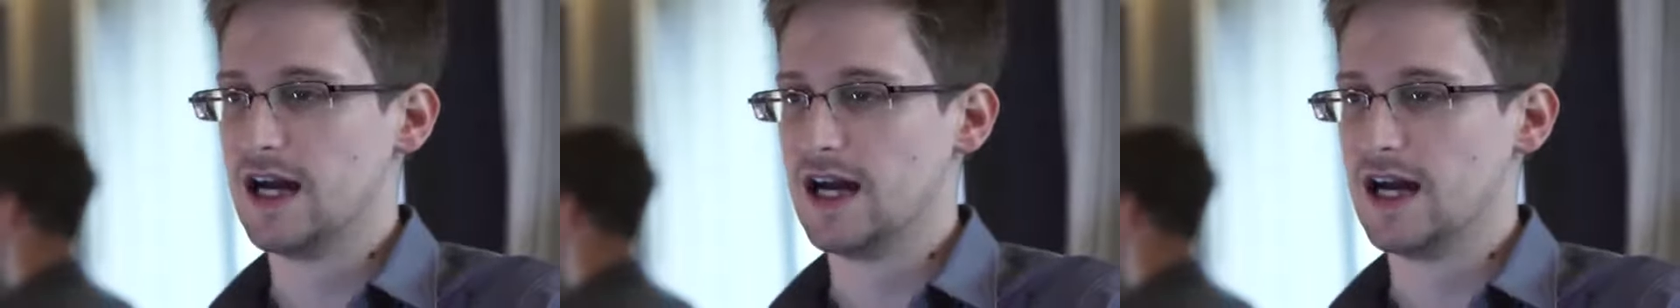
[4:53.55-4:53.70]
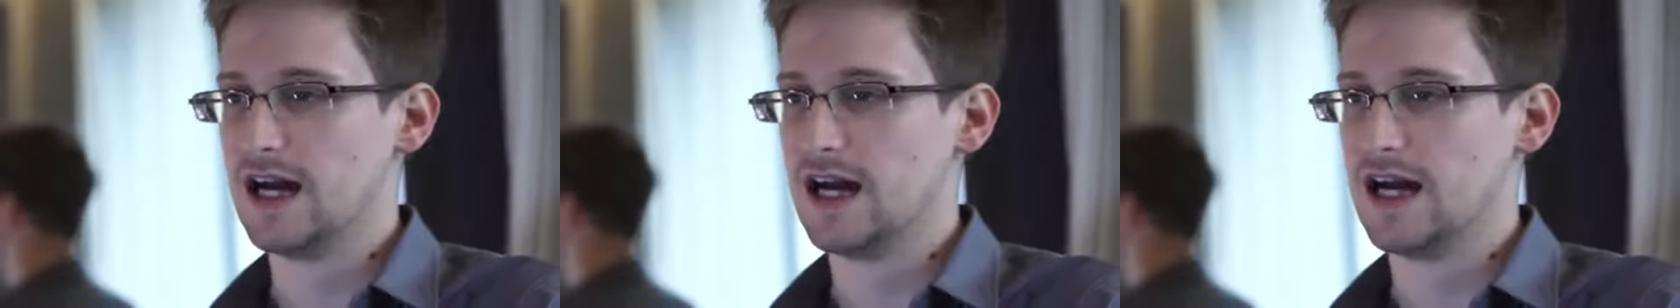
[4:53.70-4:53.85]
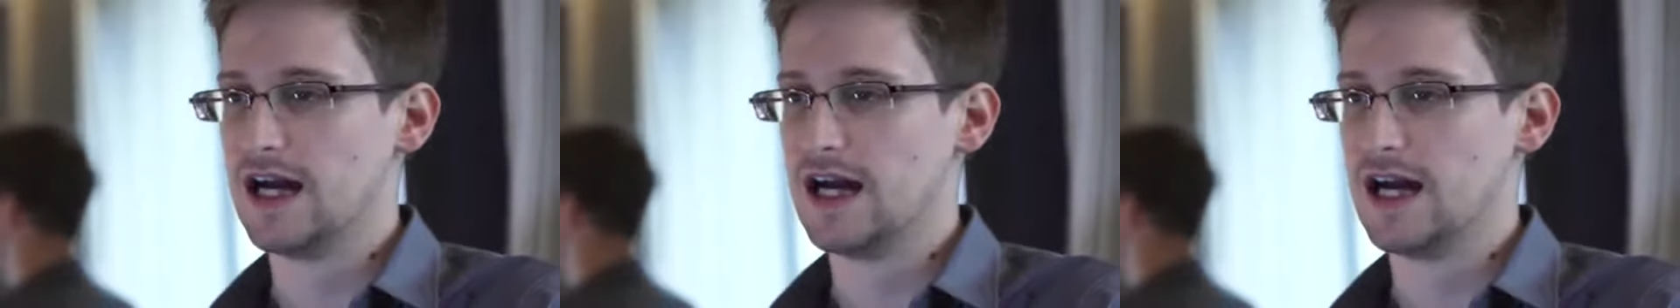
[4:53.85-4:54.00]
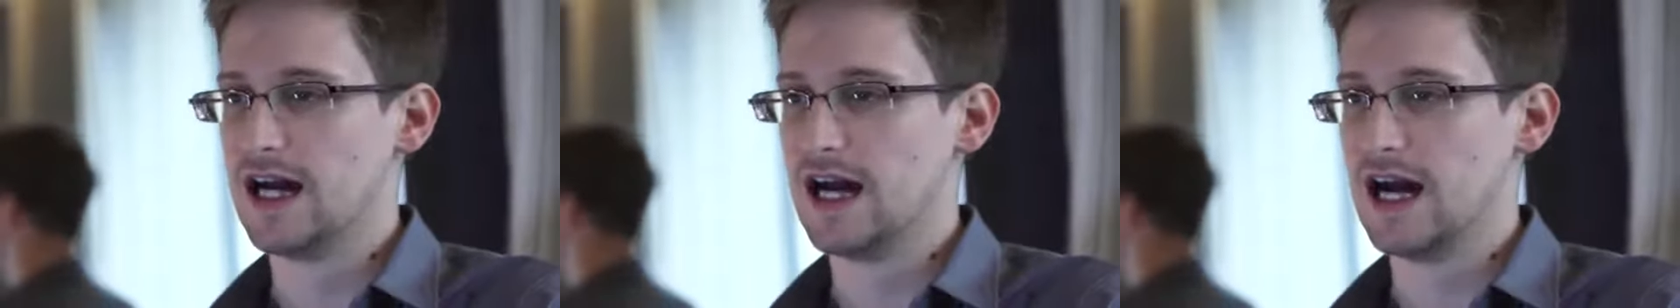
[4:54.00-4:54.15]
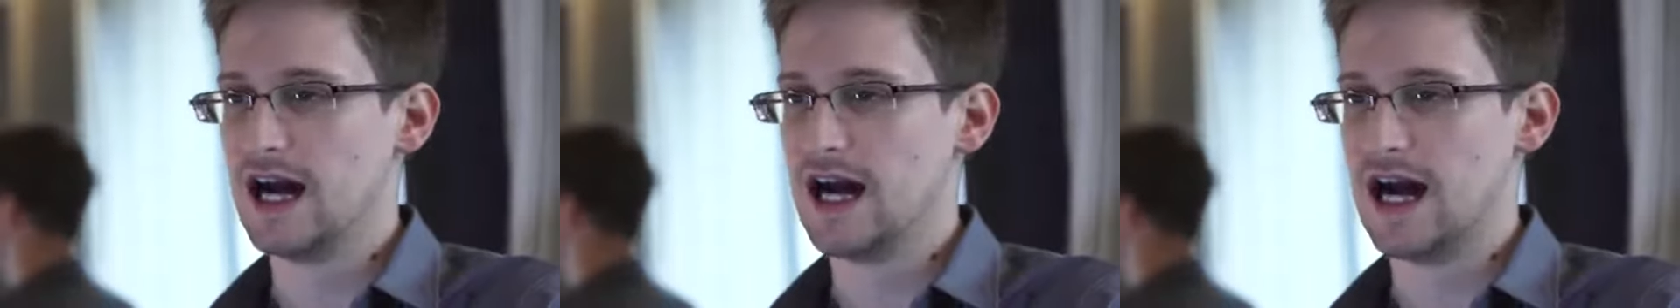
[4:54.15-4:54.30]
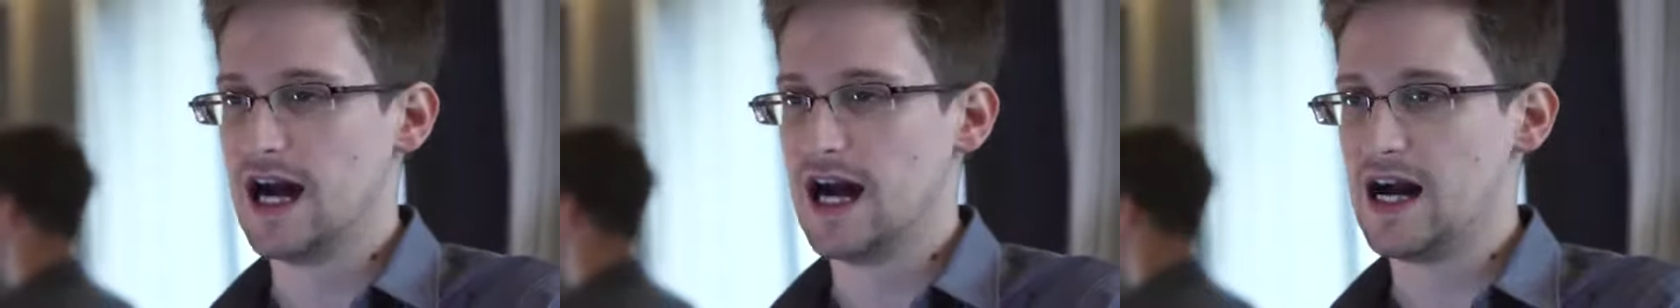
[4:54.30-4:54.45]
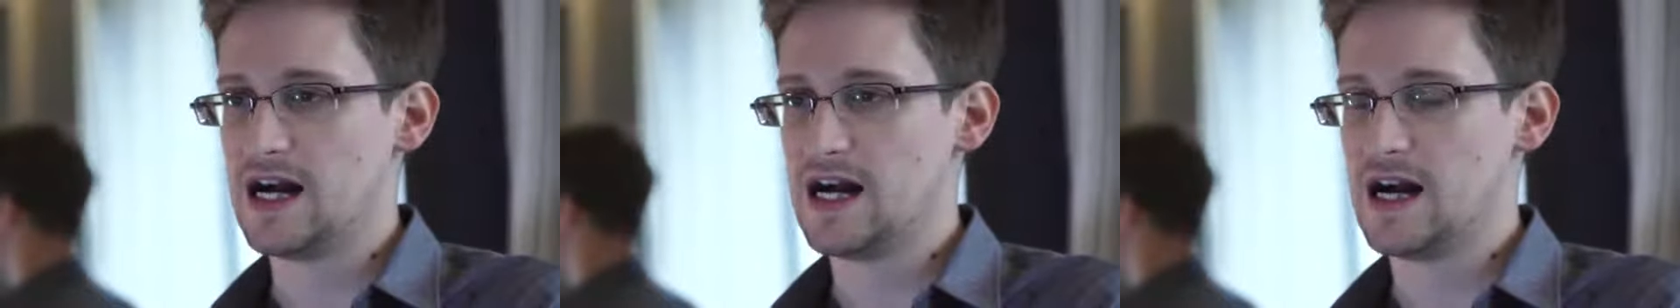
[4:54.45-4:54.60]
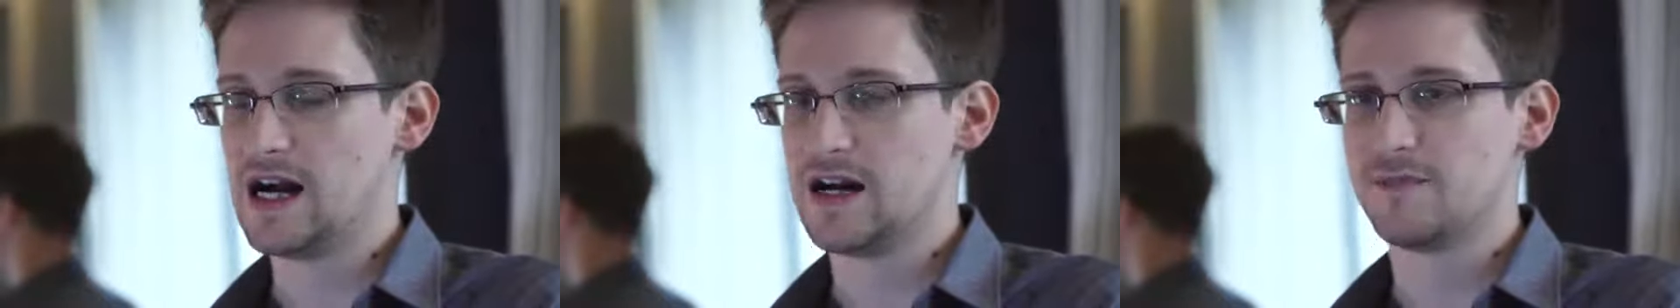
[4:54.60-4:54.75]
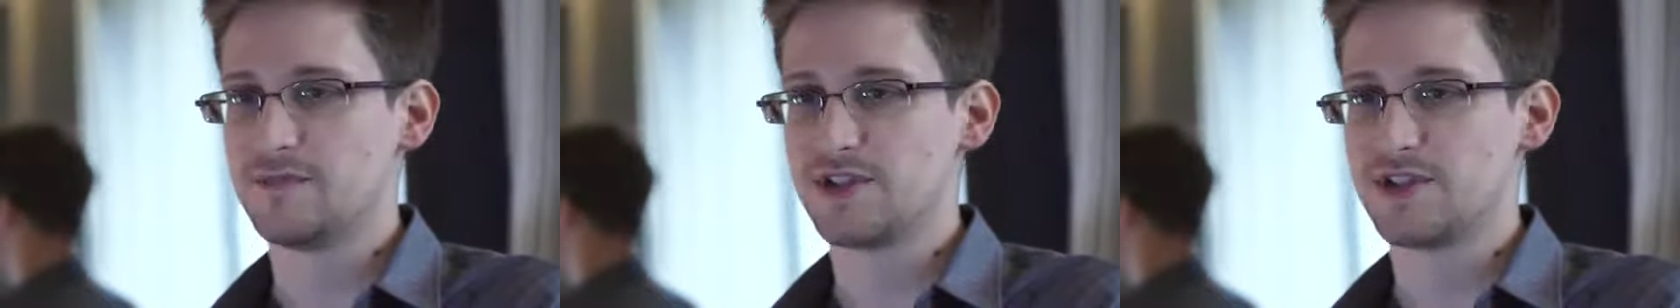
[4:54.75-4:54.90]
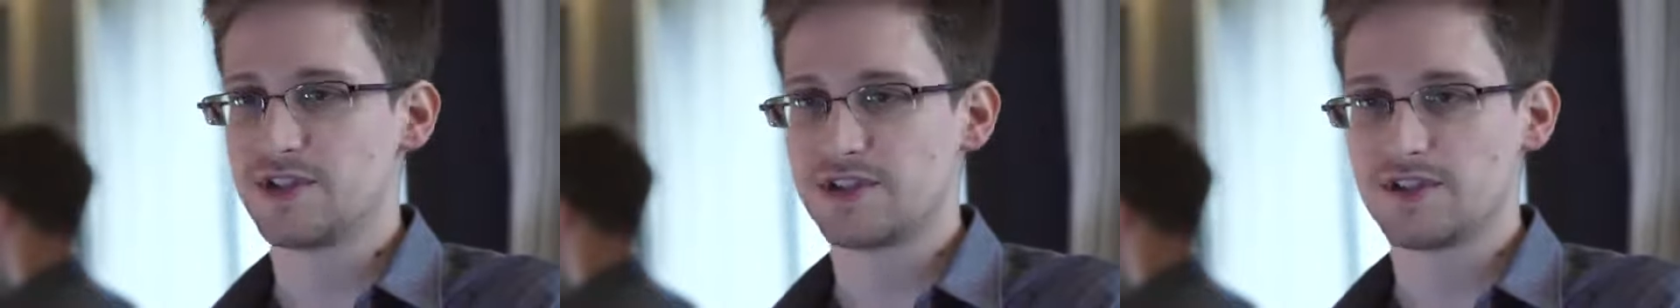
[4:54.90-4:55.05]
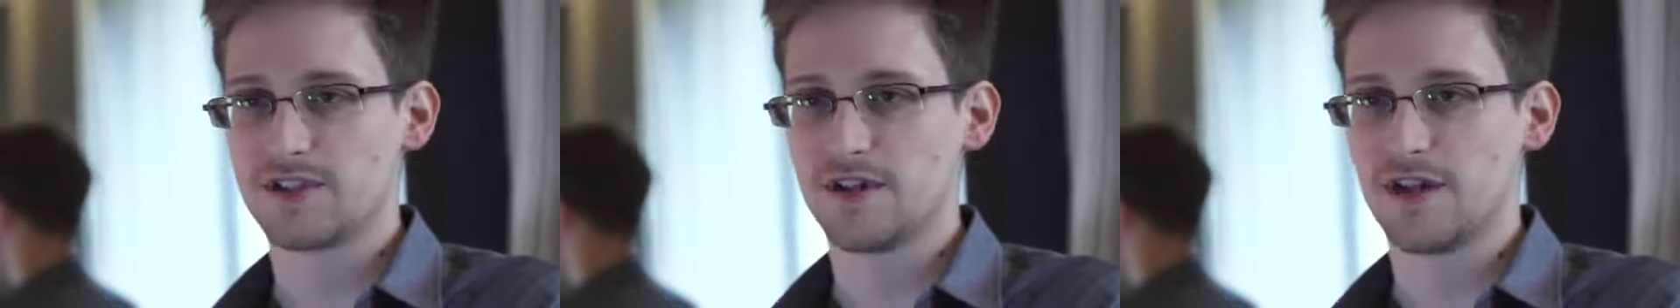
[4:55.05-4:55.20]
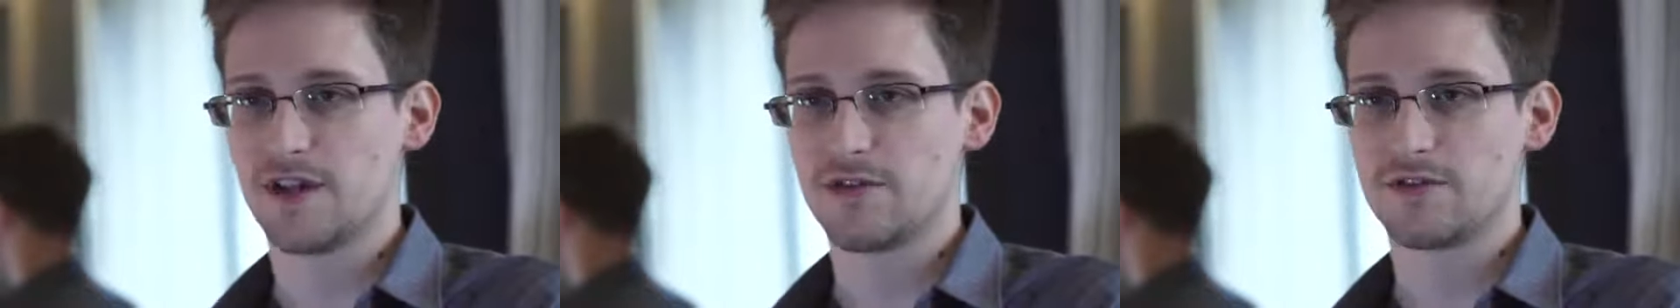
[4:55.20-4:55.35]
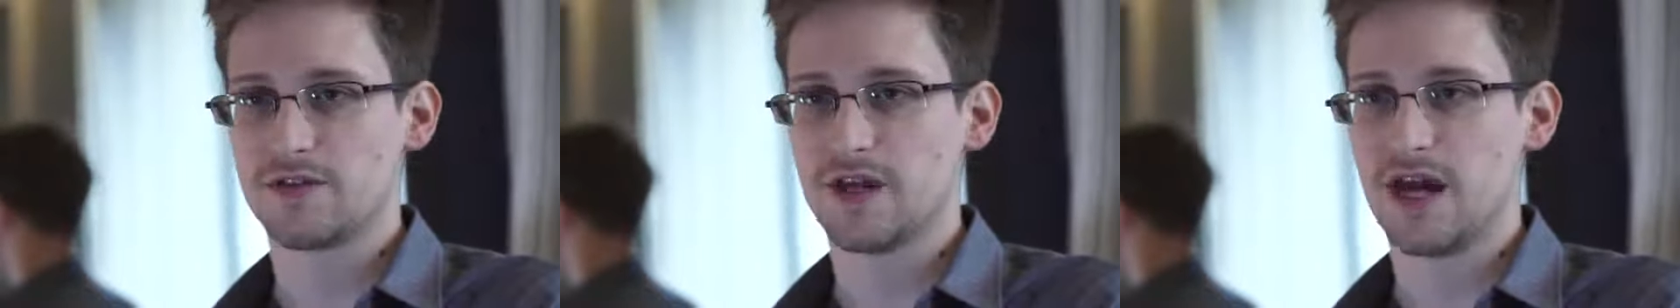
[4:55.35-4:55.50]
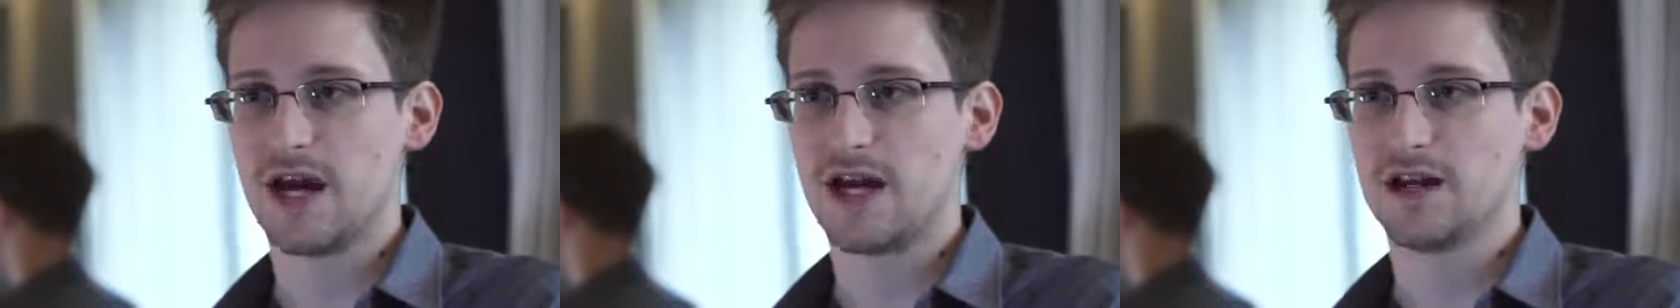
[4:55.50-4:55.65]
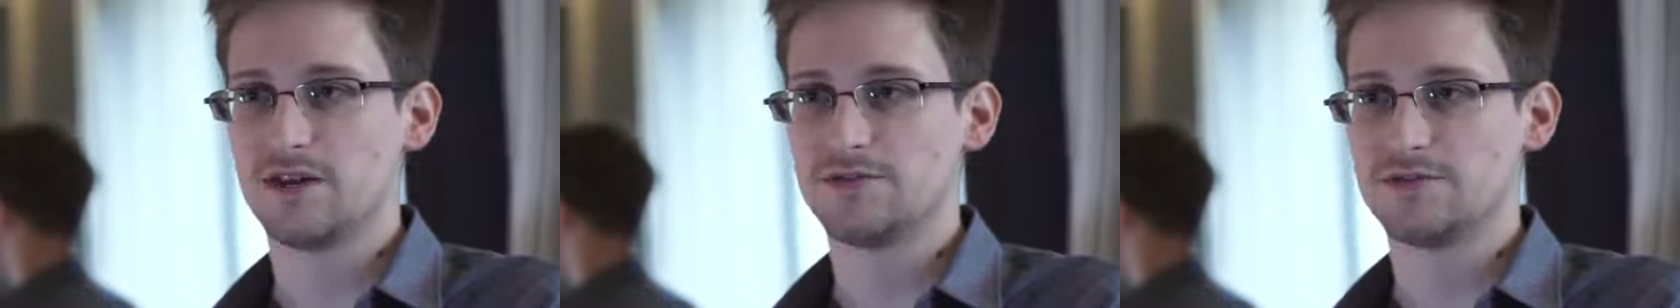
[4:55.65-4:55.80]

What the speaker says: I'm just another guy